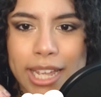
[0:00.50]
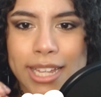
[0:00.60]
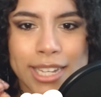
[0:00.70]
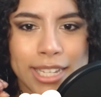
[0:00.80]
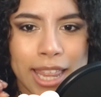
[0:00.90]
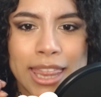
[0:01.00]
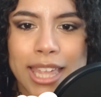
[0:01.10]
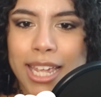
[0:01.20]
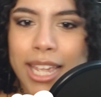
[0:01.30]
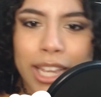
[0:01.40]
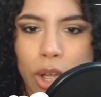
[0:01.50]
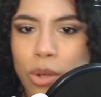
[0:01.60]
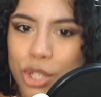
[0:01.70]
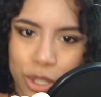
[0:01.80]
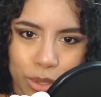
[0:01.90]
is the
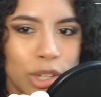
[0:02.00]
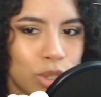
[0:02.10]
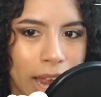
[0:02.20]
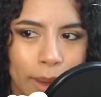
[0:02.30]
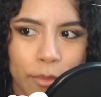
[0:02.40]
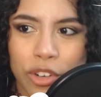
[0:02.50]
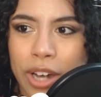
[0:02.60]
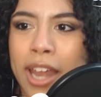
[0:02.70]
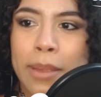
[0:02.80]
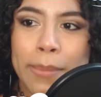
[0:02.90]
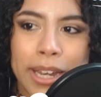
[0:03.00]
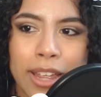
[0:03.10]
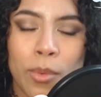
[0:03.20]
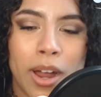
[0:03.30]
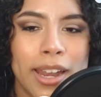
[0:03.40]
go-to tribe for anybody
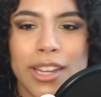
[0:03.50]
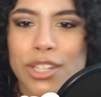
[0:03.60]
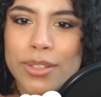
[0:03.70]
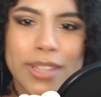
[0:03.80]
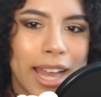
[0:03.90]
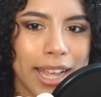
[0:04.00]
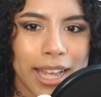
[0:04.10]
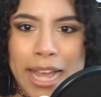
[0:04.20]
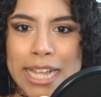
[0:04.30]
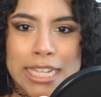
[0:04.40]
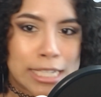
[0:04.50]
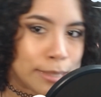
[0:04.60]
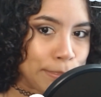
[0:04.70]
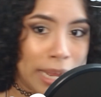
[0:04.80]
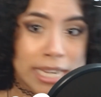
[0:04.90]
wanting to like
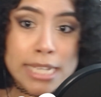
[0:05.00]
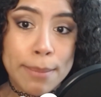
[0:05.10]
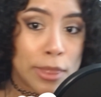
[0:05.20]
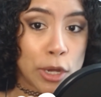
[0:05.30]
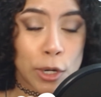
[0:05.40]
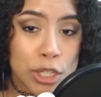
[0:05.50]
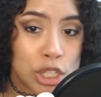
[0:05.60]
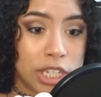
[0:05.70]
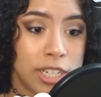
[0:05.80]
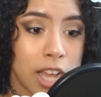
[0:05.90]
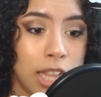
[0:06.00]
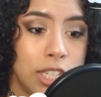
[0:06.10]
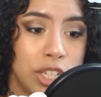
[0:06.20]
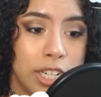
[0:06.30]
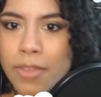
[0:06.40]
spice up their
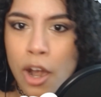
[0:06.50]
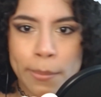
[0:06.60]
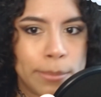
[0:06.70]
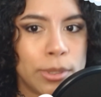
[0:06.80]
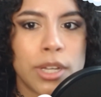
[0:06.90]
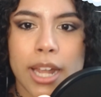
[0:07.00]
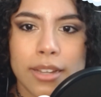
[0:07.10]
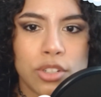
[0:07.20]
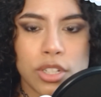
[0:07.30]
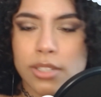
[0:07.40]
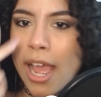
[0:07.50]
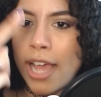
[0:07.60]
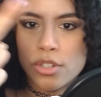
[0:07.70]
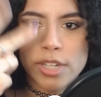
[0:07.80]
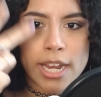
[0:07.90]
genealogy. Are people good at just
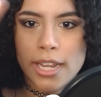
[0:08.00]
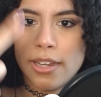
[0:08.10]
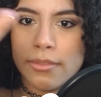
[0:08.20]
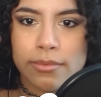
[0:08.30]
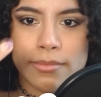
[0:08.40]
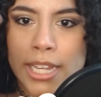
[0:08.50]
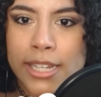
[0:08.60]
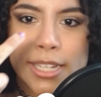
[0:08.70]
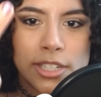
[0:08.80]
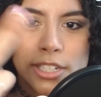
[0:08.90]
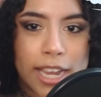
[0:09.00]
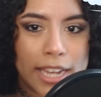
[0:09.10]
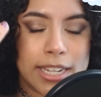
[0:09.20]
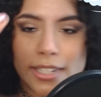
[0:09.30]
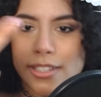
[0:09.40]
ascertaining
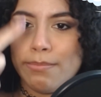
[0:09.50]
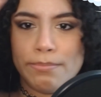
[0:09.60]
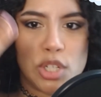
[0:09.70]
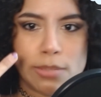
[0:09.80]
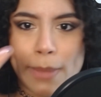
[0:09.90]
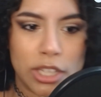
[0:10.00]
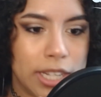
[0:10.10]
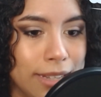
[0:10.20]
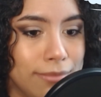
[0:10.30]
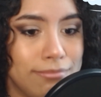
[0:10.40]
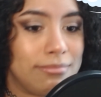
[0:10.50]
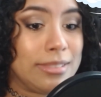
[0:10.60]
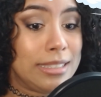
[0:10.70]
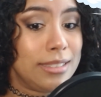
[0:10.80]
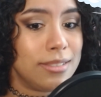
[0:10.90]
indigeneity just by looking?
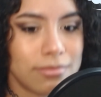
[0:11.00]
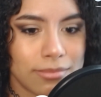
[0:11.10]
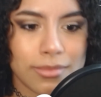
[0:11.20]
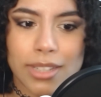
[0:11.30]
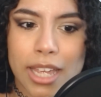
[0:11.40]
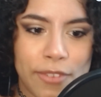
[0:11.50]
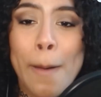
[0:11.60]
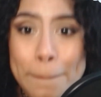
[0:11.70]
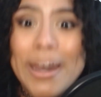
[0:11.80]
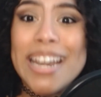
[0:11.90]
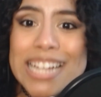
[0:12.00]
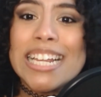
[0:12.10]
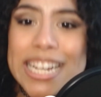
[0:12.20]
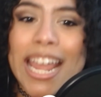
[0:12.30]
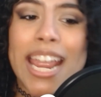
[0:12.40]
Iffy. But is
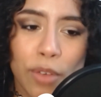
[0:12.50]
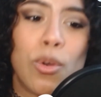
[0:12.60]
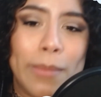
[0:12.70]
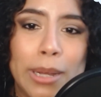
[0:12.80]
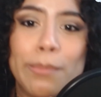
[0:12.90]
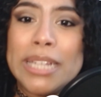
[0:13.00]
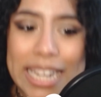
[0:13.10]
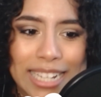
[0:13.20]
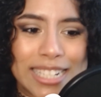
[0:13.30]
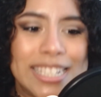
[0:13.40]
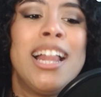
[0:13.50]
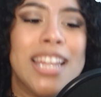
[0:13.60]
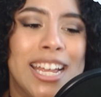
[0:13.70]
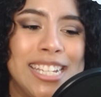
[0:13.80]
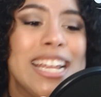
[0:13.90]
he native, woman? Please tell
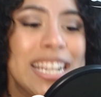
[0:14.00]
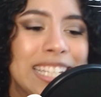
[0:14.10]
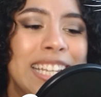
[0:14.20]
us, is he